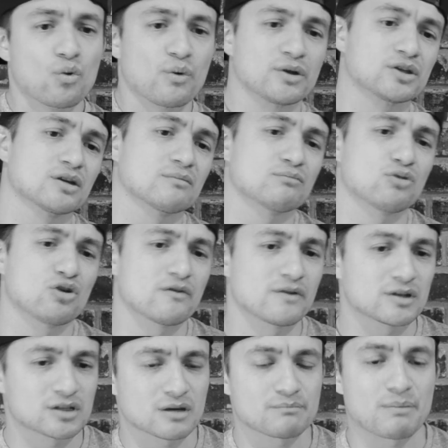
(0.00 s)
When you're
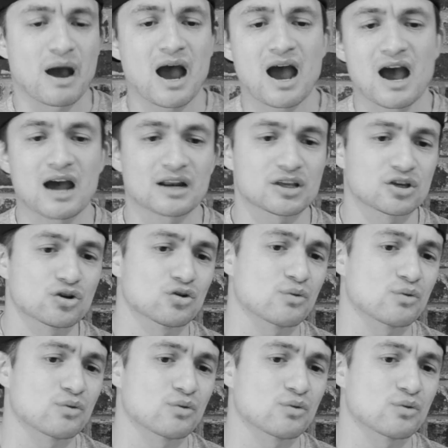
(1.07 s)
moving your body